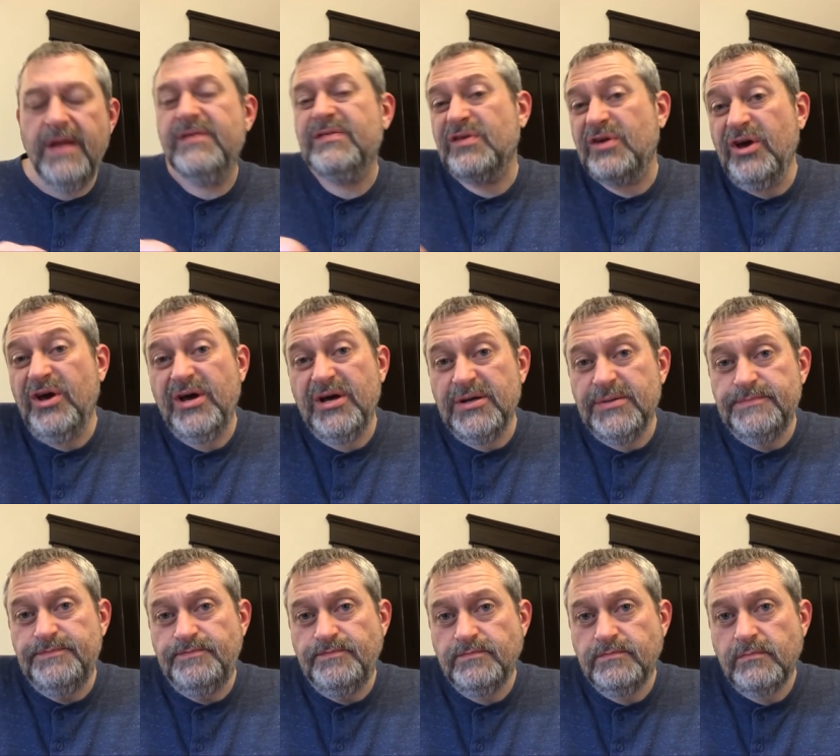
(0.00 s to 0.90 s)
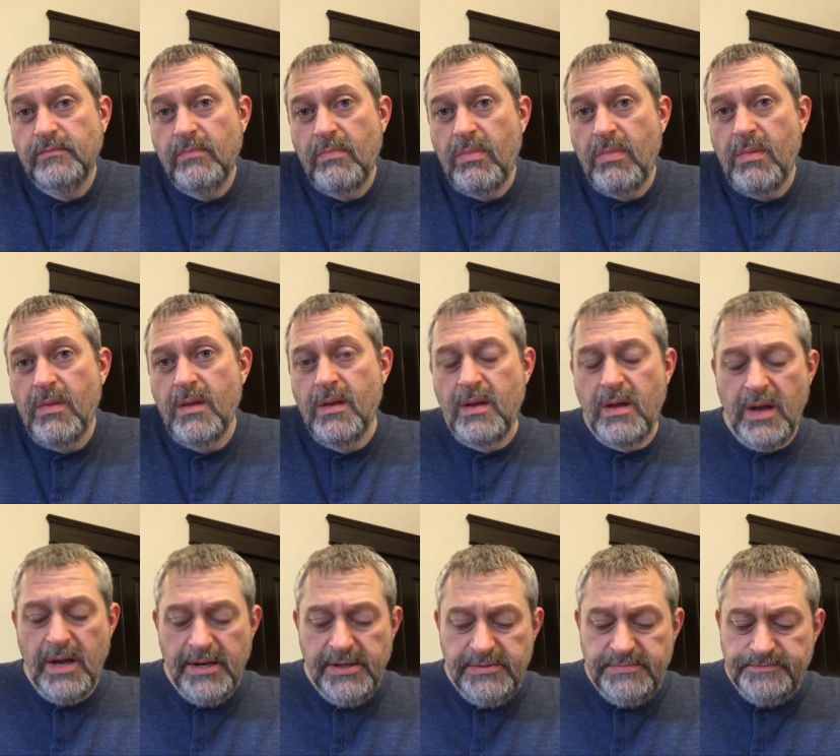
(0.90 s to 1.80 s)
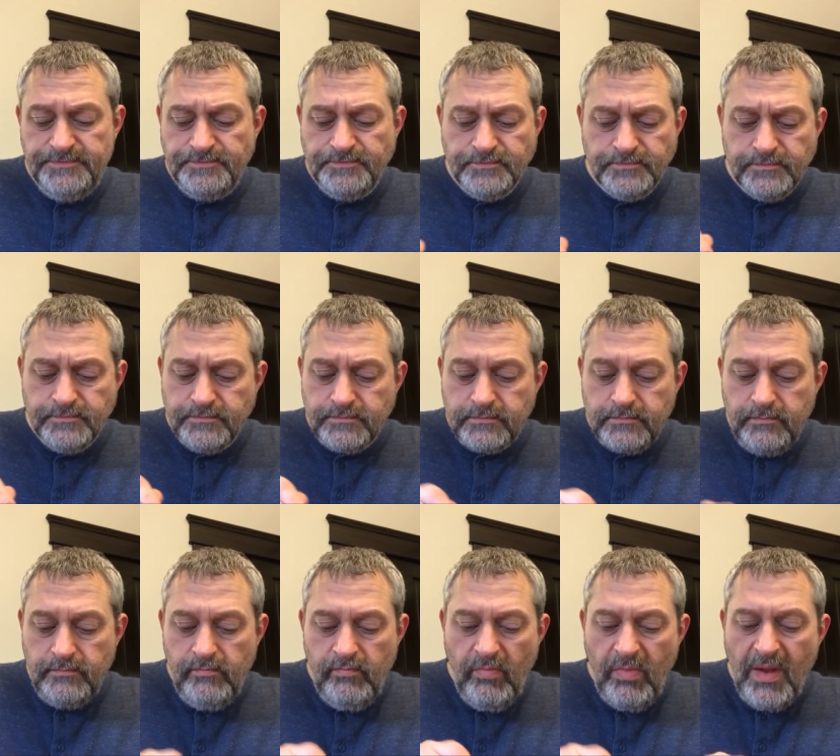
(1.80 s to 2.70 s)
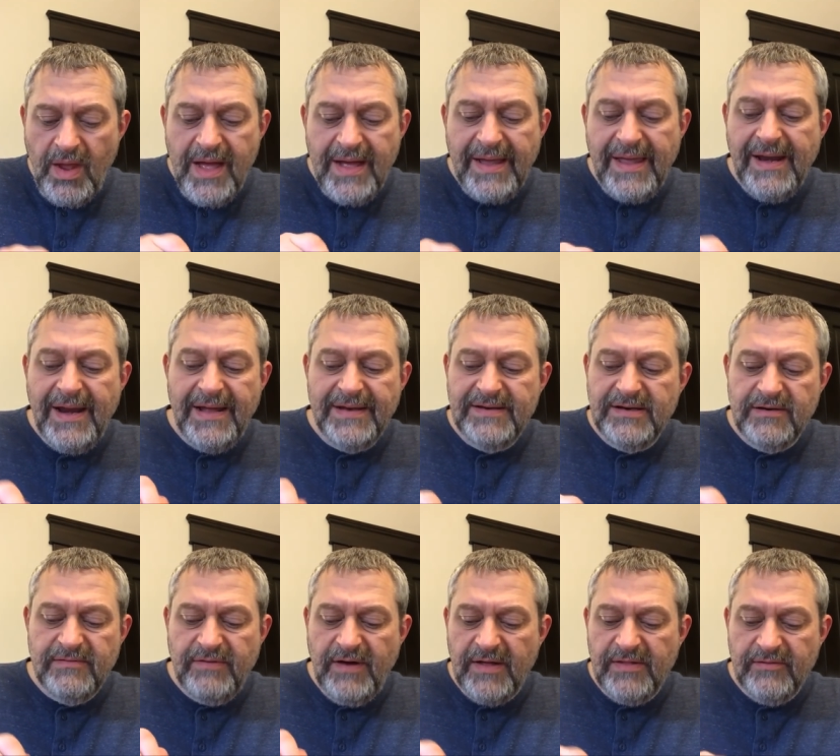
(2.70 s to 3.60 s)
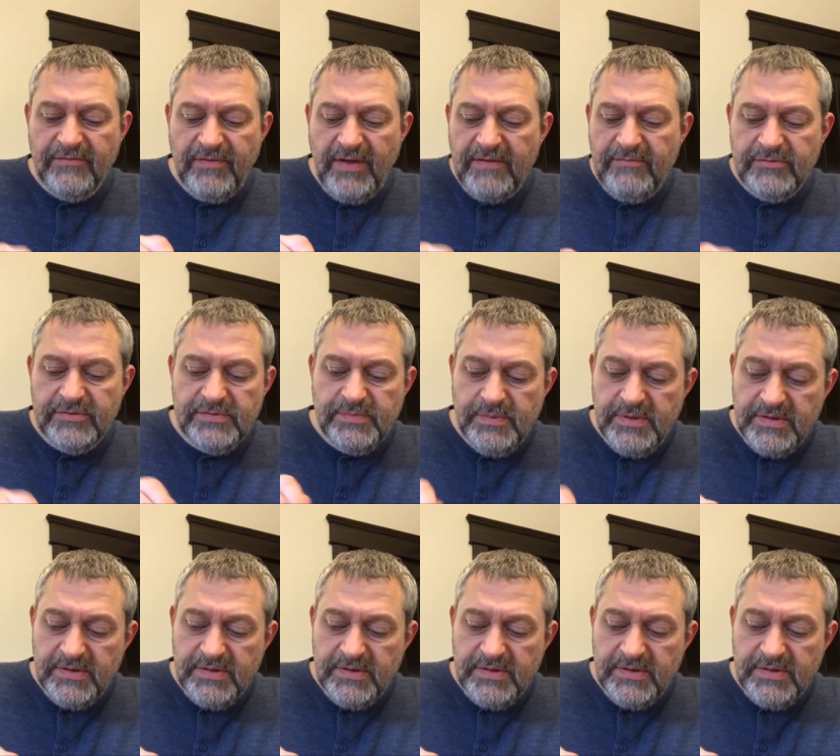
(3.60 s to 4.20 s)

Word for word: It's good. I can't identify the flavors,